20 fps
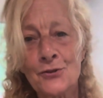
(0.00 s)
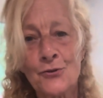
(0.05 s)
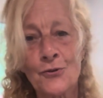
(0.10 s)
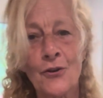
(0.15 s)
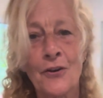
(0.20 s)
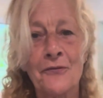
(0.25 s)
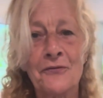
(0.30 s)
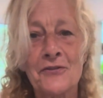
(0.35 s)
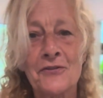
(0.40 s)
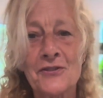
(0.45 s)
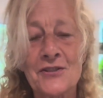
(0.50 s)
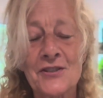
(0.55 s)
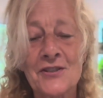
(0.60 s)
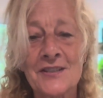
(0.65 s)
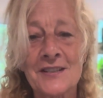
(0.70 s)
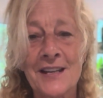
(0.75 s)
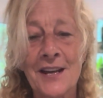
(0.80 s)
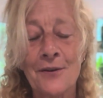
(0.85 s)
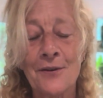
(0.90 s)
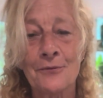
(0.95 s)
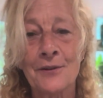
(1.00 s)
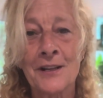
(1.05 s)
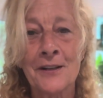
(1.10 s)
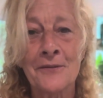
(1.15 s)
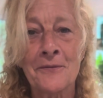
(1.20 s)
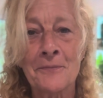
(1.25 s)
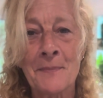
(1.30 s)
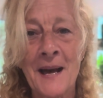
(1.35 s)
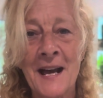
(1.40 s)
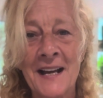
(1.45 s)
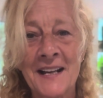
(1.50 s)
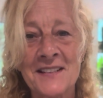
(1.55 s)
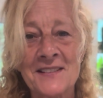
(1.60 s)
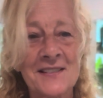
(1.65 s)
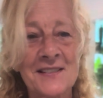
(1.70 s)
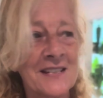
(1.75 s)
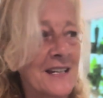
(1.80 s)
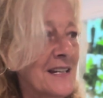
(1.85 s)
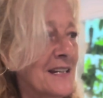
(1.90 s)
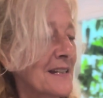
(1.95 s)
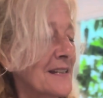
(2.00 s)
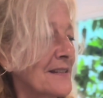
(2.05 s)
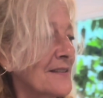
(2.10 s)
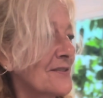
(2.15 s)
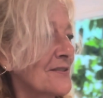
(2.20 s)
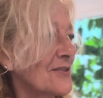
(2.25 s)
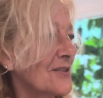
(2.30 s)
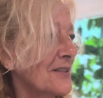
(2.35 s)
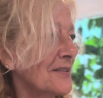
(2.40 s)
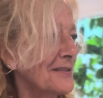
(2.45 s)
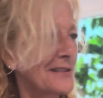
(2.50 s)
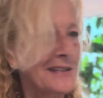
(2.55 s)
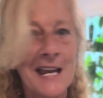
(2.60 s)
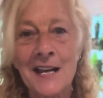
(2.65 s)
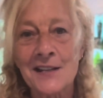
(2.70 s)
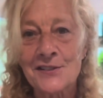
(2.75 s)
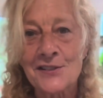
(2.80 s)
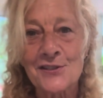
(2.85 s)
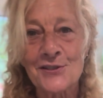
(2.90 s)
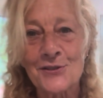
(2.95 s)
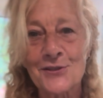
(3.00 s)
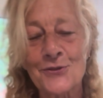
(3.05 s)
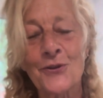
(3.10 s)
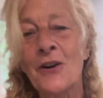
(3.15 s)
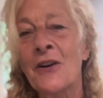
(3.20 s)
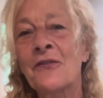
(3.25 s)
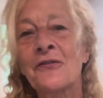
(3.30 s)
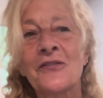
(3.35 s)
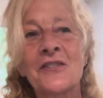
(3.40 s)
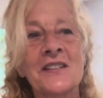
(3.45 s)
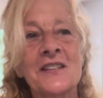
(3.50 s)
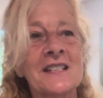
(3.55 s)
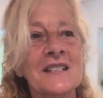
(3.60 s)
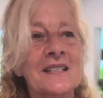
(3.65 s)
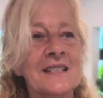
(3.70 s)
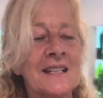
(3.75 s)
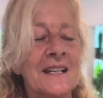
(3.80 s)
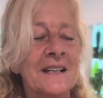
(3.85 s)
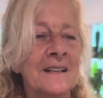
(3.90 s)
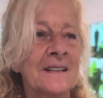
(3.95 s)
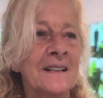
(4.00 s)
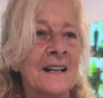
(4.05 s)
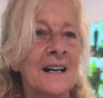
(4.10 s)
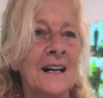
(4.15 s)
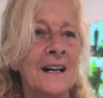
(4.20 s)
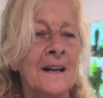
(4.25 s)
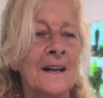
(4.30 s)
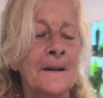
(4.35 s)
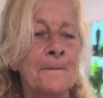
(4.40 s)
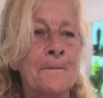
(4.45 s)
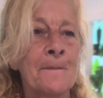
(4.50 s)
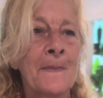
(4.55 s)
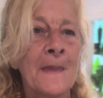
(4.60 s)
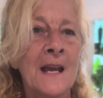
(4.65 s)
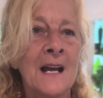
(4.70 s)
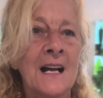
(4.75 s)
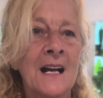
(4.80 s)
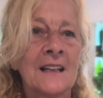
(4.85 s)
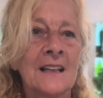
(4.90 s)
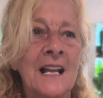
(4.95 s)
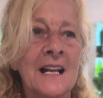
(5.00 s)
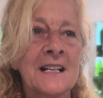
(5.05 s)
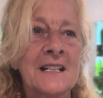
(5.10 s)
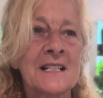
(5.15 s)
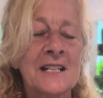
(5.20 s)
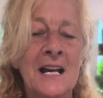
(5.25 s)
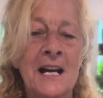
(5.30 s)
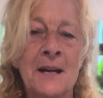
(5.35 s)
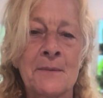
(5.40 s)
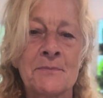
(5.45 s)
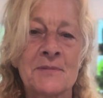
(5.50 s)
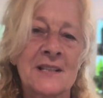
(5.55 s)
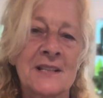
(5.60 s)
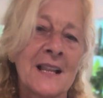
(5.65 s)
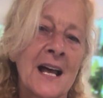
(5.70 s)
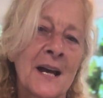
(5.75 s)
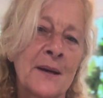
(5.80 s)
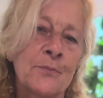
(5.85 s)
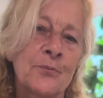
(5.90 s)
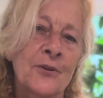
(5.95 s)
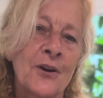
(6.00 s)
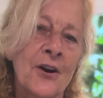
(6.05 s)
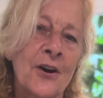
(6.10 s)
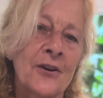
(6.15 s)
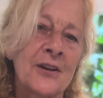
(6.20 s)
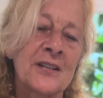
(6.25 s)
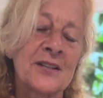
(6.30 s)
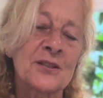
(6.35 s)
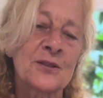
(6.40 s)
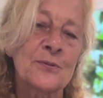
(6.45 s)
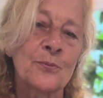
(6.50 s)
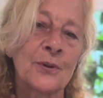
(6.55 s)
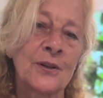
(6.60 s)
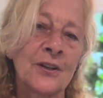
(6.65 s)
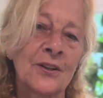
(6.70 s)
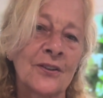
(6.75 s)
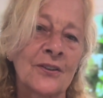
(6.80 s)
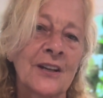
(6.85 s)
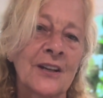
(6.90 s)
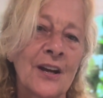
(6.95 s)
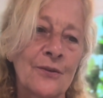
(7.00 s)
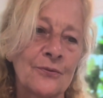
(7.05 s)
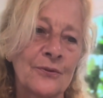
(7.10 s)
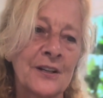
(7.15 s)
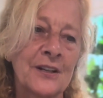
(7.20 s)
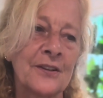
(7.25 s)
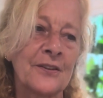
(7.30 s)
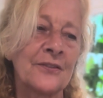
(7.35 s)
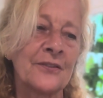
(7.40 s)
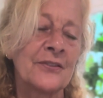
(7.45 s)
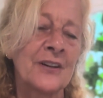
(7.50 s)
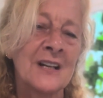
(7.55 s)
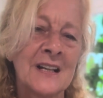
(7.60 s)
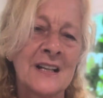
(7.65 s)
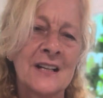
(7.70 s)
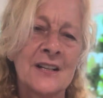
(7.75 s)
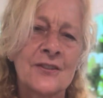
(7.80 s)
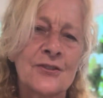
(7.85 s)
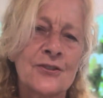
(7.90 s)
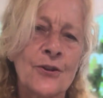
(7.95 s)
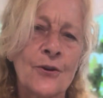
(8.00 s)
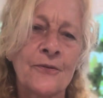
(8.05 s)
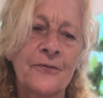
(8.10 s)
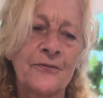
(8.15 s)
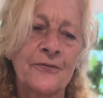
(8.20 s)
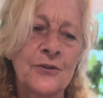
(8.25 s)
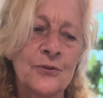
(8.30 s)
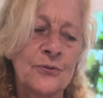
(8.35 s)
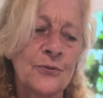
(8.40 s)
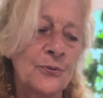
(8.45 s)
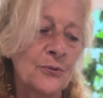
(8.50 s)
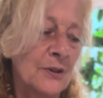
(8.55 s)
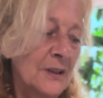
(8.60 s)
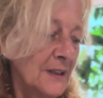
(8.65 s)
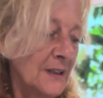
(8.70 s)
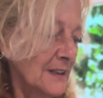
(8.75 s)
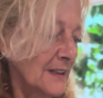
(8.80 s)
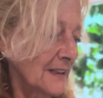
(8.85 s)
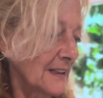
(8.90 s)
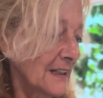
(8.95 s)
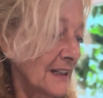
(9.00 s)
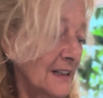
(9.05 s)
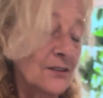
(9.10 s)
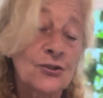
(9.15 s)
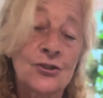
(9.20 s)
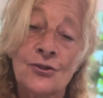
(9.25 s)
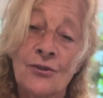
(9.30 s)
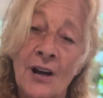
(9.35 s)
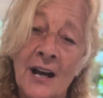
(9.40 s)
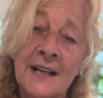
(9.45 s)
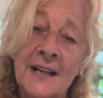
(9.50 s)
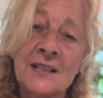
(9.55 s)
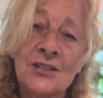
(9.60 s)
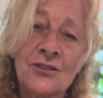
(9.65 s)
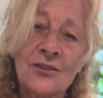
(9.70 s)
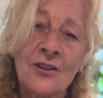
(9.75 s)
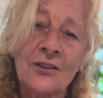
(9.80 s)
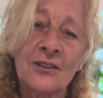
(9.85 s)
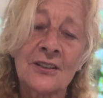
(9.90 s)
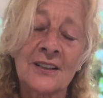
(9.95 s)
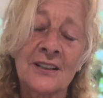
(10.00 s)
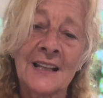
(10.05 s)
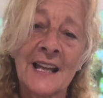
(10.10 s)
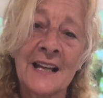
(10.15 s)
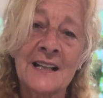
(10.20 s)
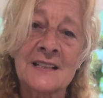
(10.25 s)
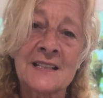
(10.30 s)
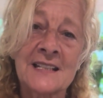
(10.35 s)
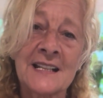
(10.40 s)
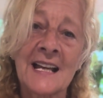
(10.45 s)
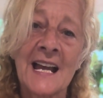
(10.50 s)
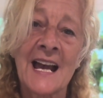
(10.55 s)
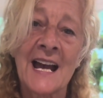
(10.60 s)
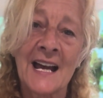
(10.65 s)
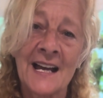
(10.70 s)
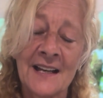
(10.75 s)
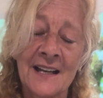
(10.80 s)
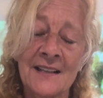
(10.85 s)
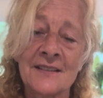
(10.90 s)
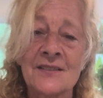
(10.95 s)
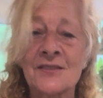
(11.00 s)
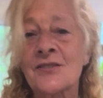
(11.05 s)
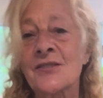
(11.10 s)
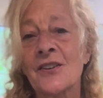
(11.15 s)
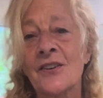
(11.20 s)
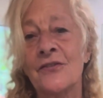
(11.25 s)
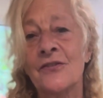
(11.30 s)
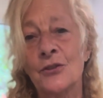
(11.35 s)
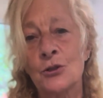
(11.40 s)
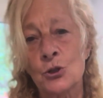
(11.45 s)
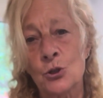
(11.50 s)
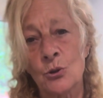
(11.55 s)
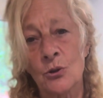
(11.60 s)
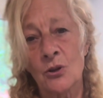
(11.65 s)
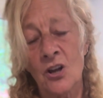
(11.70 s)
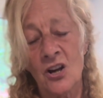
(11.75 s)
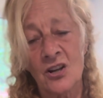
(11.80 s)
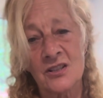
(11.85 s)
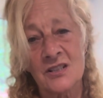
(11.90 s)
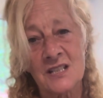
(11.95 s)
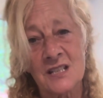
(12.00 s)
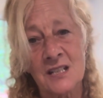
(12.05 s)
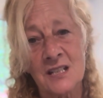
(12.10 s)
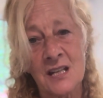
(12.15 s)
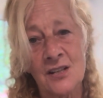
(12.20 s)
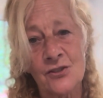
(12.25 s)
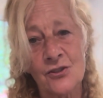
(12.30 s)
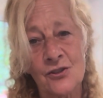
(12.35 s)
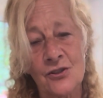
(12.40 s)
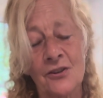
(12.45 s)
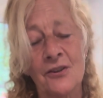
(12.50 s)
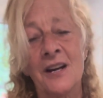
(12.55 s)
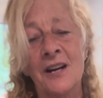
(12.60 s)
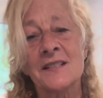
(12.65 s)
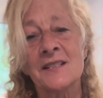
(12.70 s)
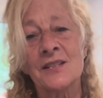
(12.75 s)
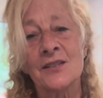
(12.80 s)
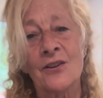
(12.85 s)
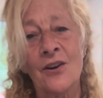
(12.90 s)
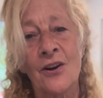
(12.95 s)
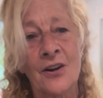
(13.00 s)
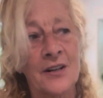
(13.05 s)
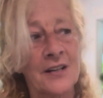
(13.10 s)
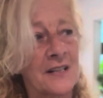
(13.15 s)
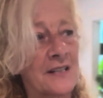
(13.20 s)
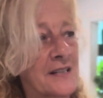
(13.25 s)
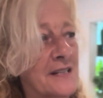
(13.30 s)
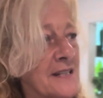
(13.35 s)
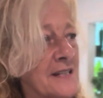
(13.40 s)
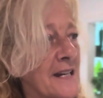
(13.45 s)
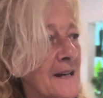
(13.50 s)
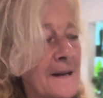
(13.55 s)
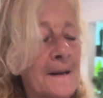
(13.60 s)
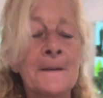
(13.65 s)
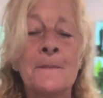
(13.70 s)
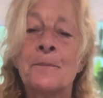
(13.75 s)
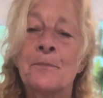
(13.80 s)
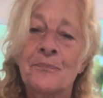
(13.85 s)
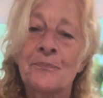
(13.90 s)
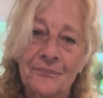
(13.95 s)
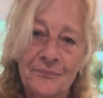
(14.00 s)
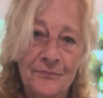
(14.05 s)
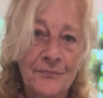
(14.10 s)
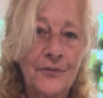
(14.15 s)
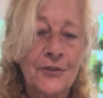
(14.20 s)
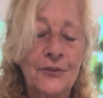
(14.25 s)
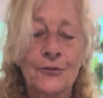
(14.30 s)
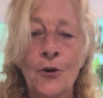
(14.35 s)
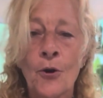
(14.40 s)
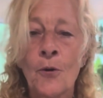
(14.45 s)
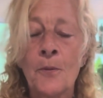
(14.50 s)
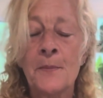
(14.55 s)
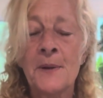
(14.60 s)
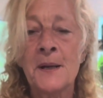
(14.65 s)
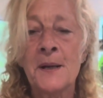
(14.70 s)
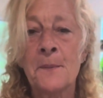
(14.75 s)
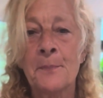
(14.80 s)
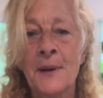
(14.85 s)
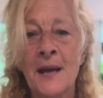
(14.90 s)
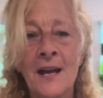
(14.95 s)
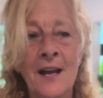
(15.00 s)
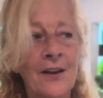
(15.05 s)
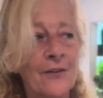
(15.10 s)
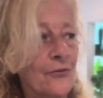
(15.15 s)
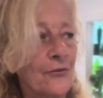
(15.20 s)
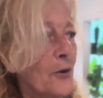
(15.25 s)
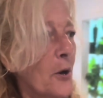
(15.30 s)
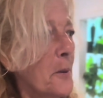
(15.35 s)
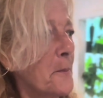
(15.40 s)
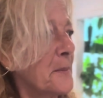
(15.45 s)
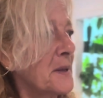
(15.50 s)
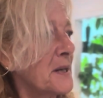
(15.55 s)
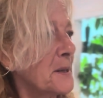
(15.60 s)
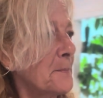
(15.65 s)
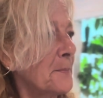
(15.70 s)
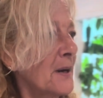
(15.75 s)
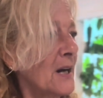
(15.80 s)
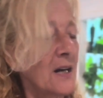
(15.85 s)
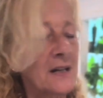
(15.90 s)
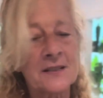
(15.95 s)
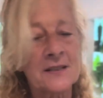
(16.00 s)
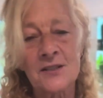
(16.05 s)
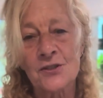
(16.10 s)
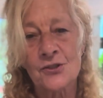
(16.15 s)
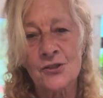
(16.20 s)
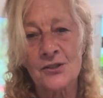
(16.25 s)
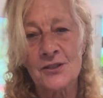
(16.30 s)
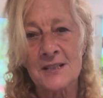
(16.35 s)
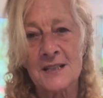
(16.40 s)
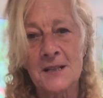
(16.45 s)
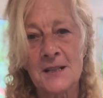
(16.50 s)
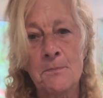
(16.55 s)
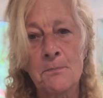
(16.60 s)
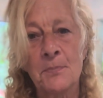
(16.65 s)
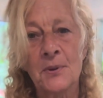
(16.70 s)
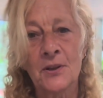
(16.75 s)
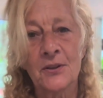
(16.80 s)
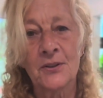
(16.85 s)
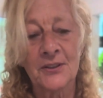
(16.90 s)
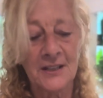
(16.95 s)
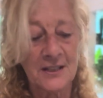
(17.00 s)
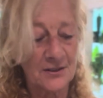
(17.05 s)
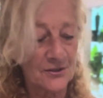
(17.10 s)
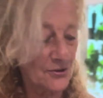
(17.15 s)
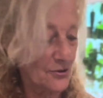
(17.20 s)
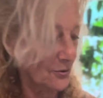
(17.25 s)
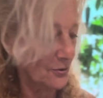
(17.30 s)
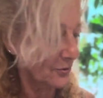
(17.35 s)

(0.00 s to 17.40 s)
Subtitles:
offices get rid of magazines, and dentist's office, and a lot of times libraries will get rid of. So if you can try to start collecting as a visual arts teacher, as an artist, throw them in a bag, throw them in a box, and just keep building. So